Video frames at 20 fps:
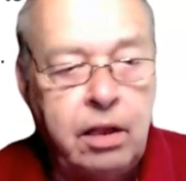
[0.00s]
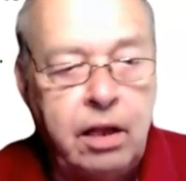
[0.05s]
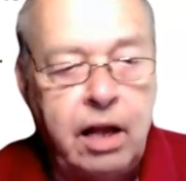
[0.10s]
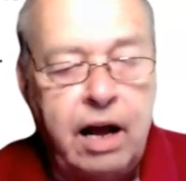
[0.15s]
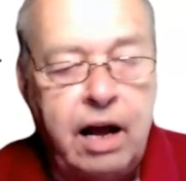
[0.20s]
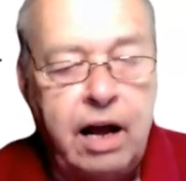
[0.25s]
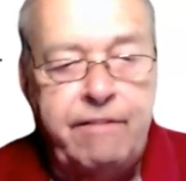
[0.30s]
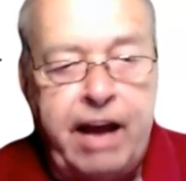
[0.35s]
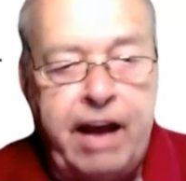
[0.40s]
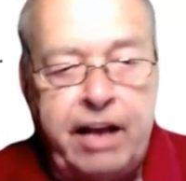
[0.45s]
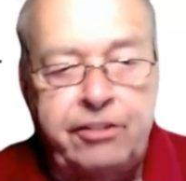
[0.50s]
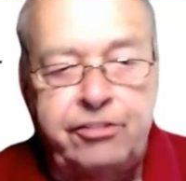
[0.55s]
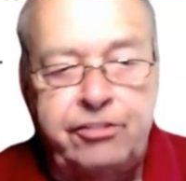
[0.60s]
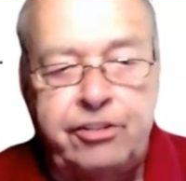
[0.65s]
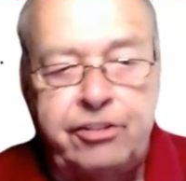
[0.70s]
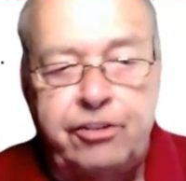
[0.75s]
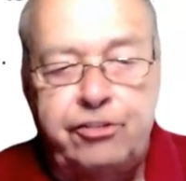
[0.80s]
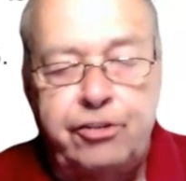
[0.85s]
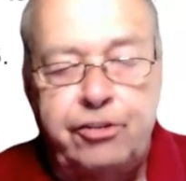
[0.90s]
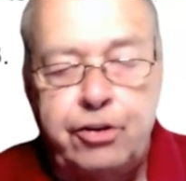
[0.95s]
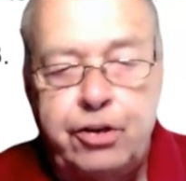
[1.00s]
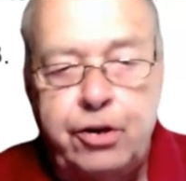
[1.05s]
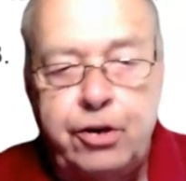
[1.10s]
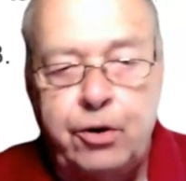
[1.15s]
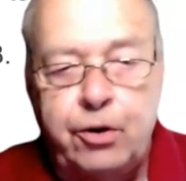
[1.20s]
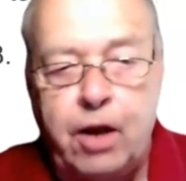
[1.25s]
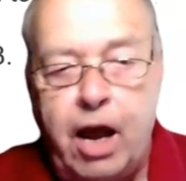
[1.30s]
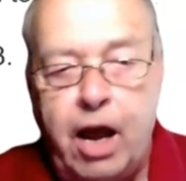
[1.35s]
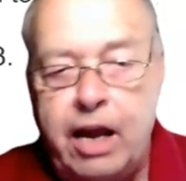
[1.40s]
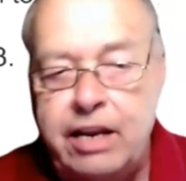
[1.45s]
Avast
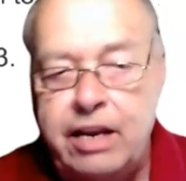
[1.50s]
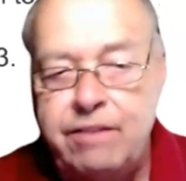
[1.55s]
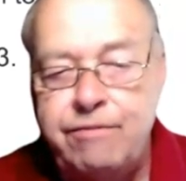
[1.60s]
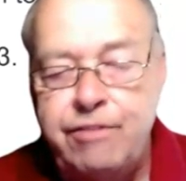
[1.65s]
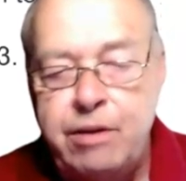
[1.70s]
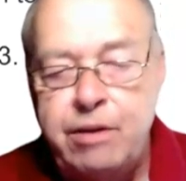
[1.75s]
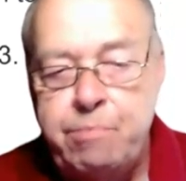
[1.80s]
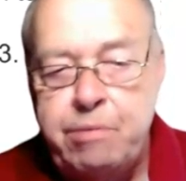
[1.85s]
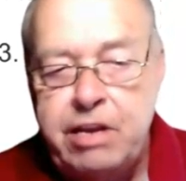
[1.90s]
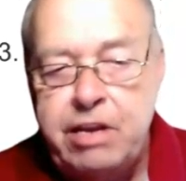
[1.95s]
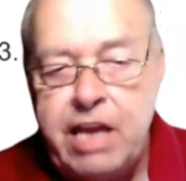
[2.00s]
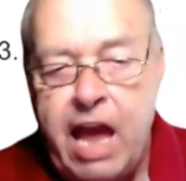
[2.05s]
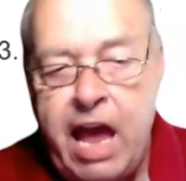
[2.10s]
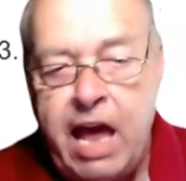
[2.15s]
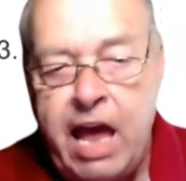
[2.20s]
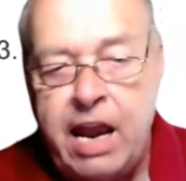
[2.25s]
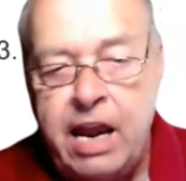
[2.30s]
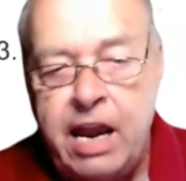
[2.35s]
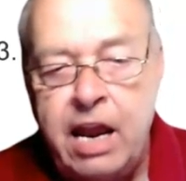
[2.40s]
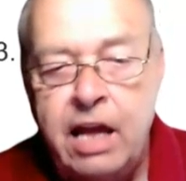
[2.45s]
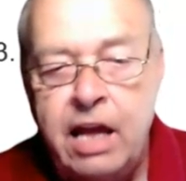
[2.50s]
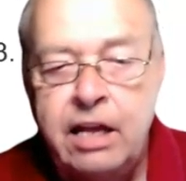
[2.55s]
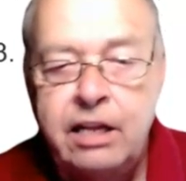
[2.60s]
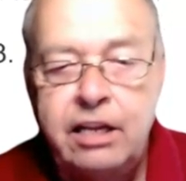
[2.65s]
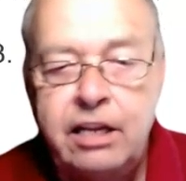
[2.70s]
SecureLine VPN